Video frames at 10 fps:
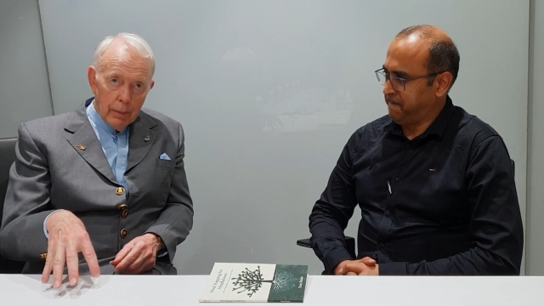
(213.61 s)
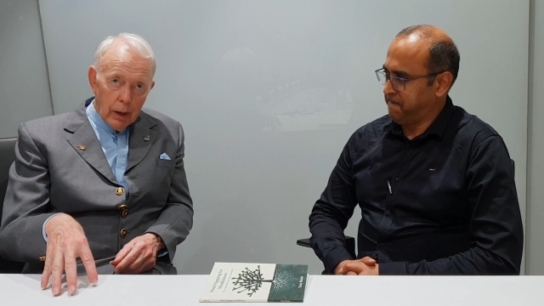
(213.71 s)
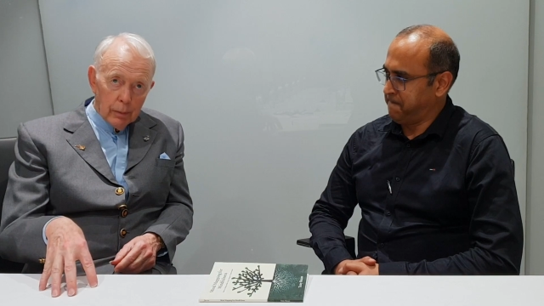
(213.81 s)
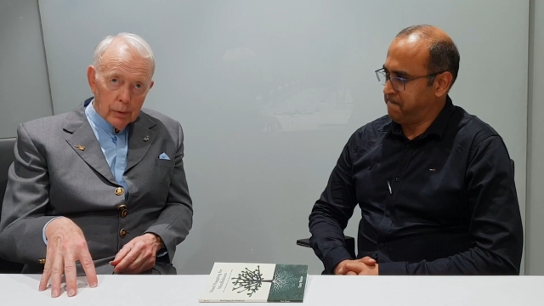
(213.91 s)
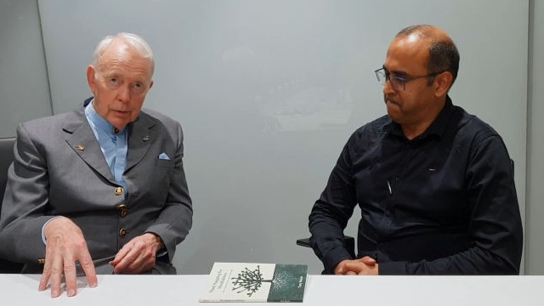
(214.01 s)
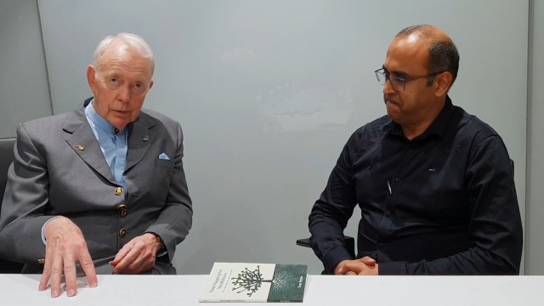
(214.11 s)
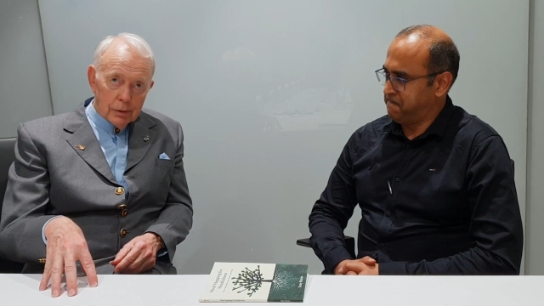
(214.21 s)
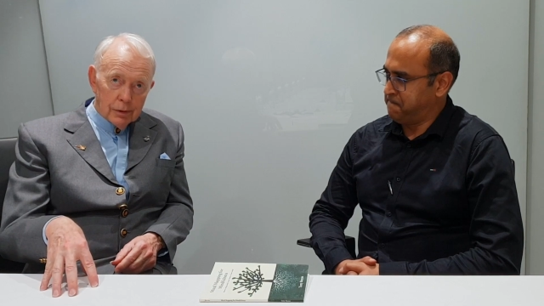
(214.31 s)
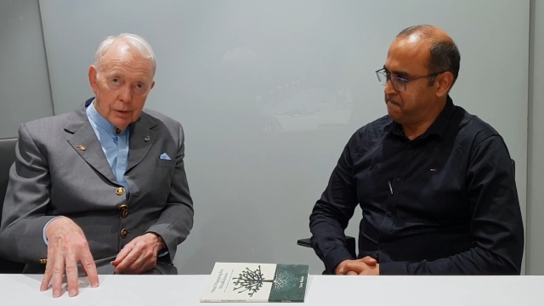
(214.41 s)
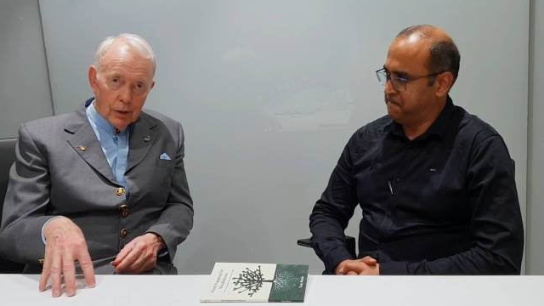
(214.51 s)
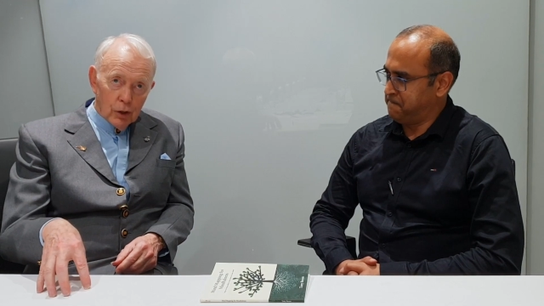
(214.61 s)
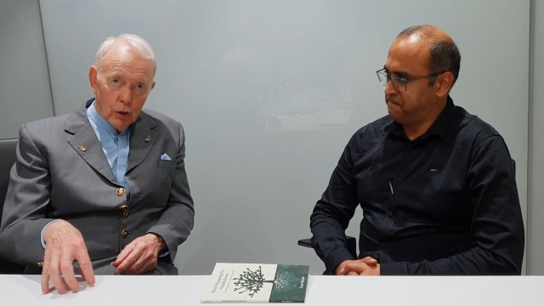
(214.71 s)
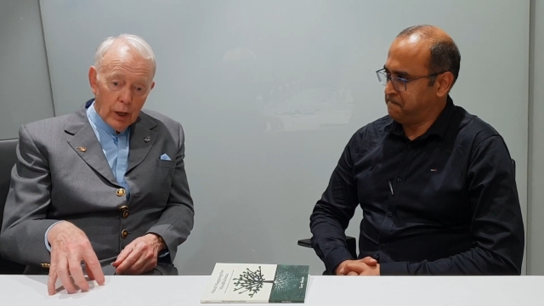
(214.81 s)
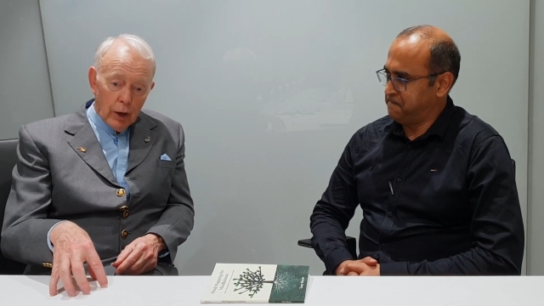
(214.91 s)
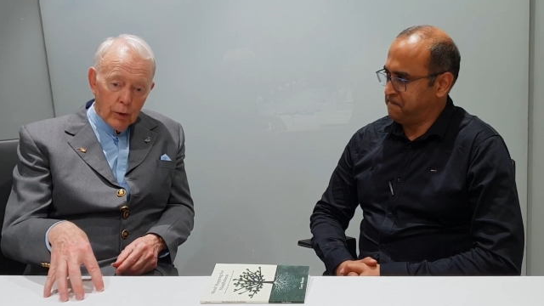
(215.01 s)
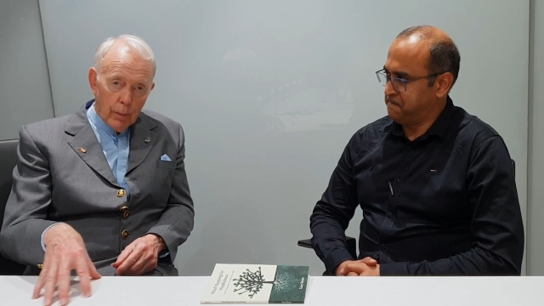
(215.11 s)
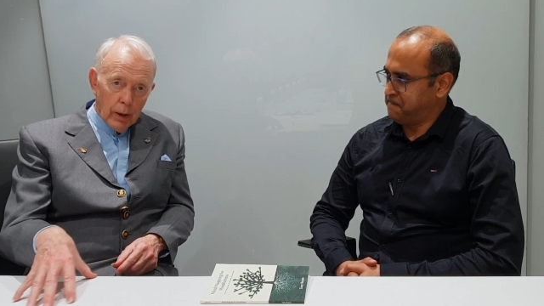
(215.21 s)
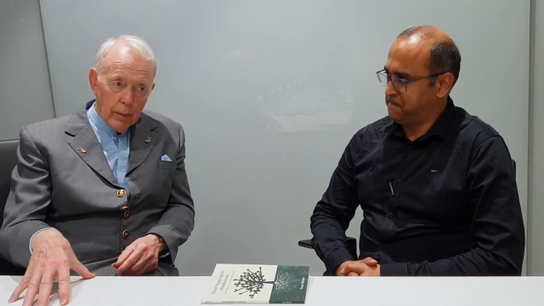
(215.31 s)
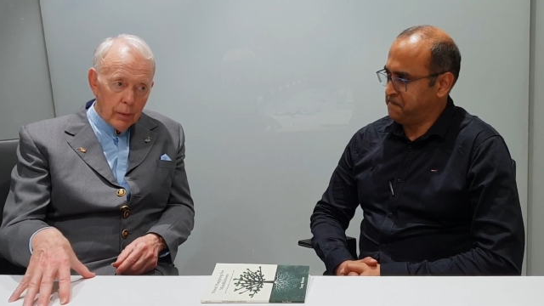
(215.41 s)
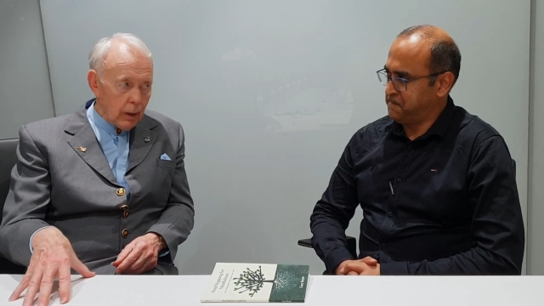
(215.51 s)
Speaker 1: map on how to
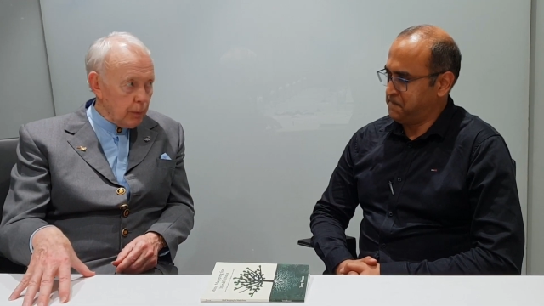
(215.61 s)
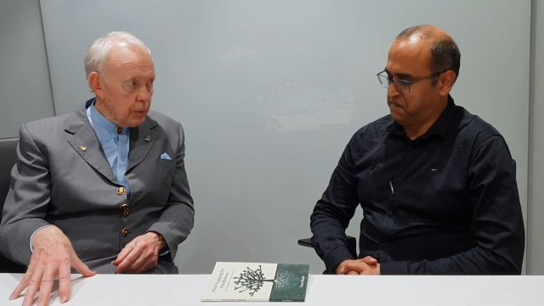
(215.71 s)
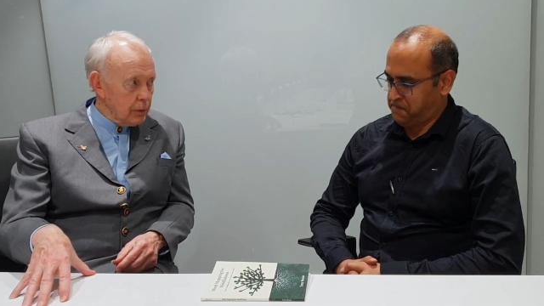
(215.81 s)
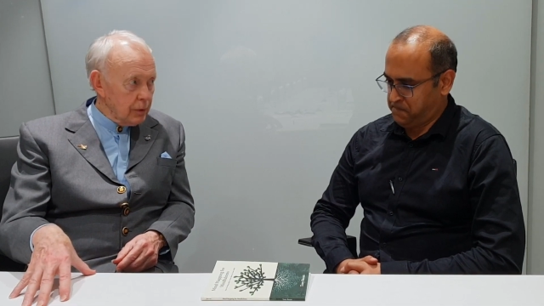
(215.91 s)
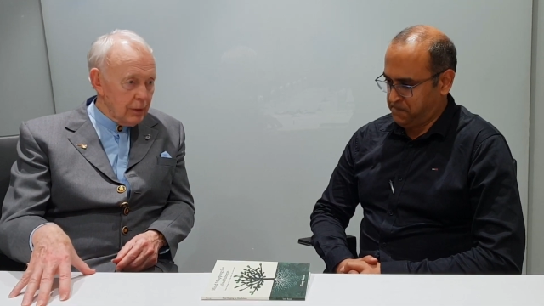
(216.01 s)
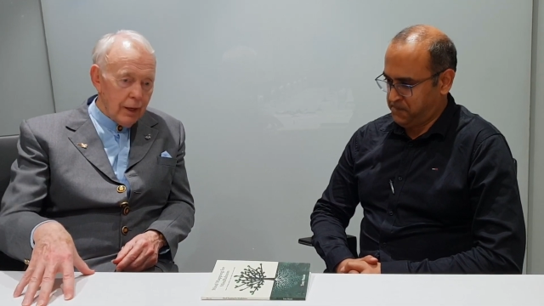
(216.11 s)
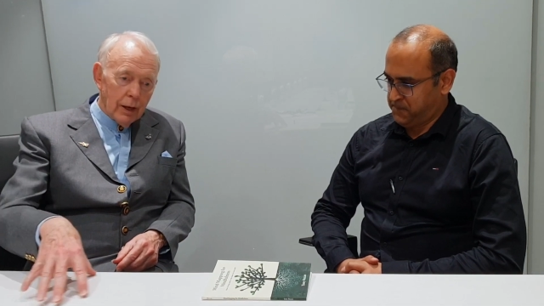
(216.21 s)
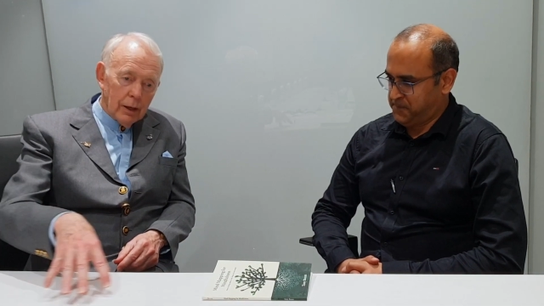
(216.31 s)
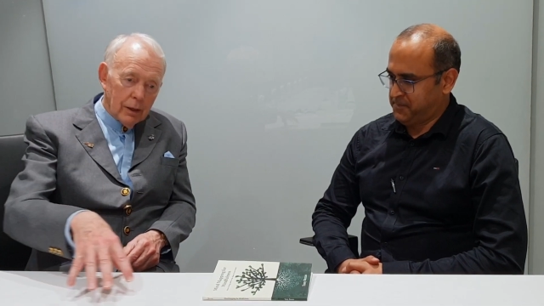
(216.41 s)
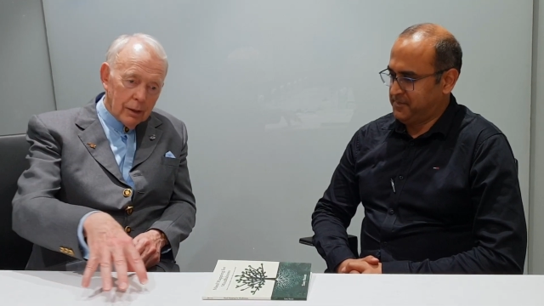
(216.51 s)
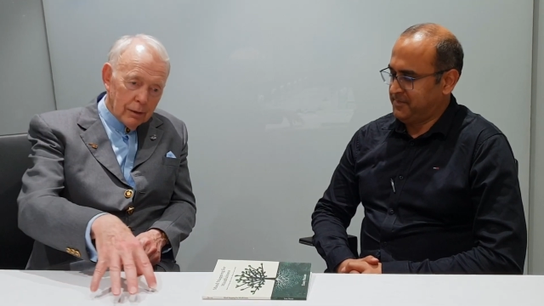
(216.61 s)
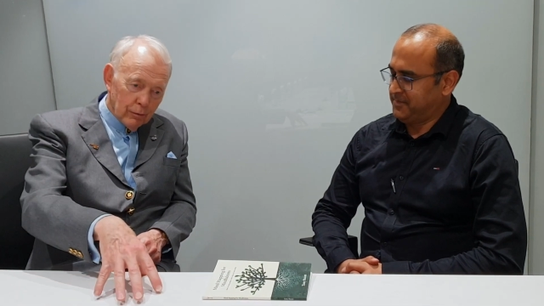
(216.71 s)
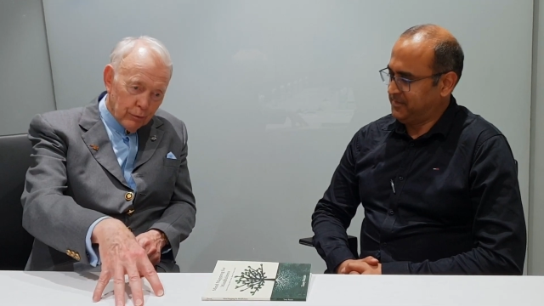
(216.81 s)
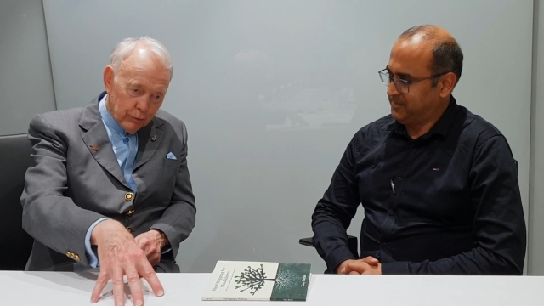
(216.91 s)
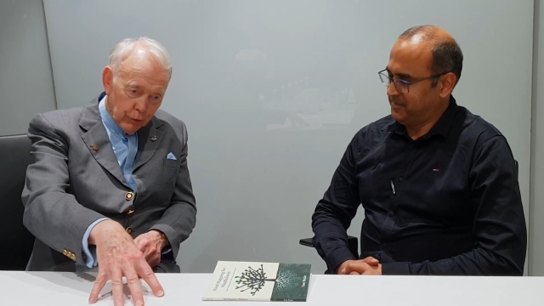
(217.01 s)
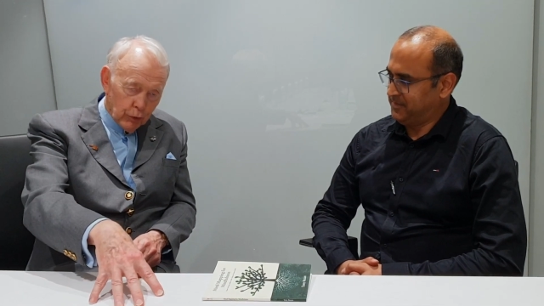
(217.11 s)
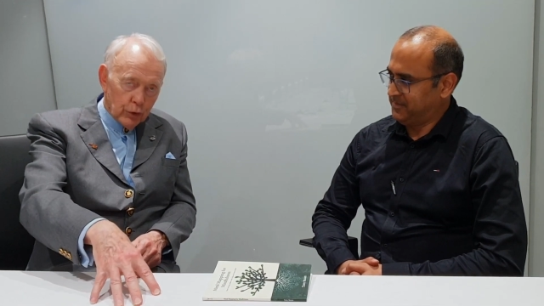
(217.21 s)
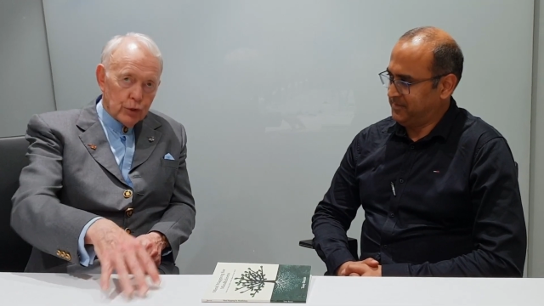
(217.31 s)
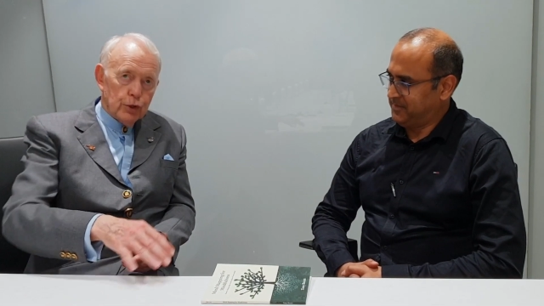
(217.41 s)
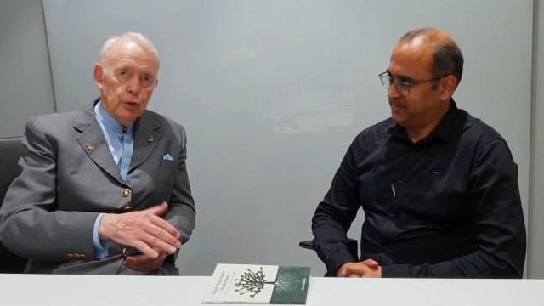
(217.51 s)
mind map
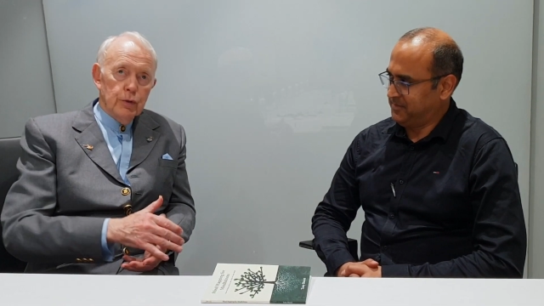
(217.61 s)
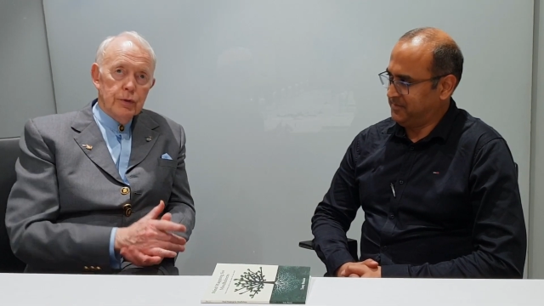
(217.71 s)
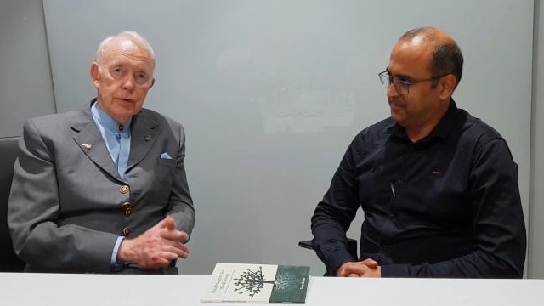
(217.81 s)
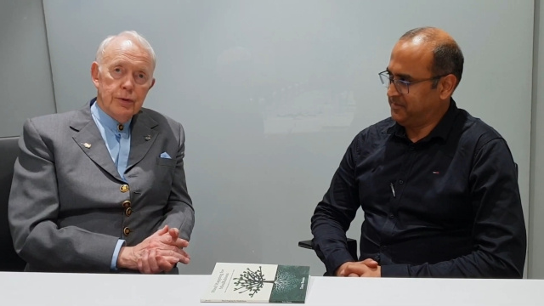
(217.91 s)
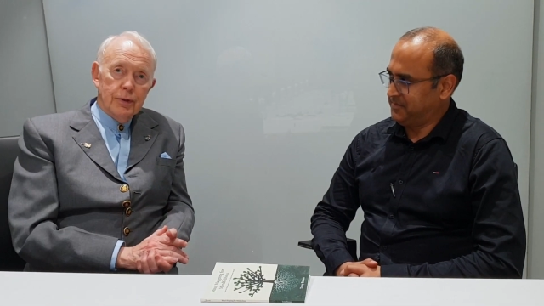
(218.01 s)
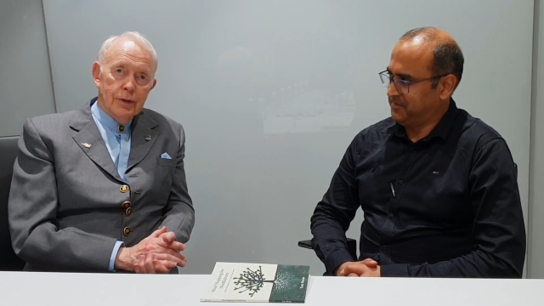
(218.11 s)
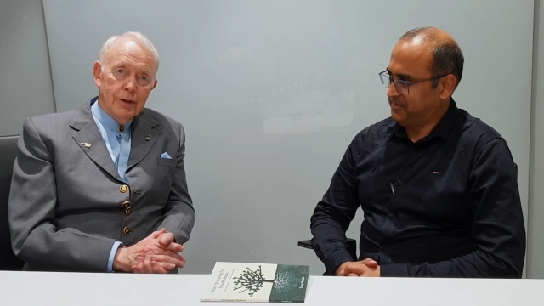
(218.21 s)
for the students.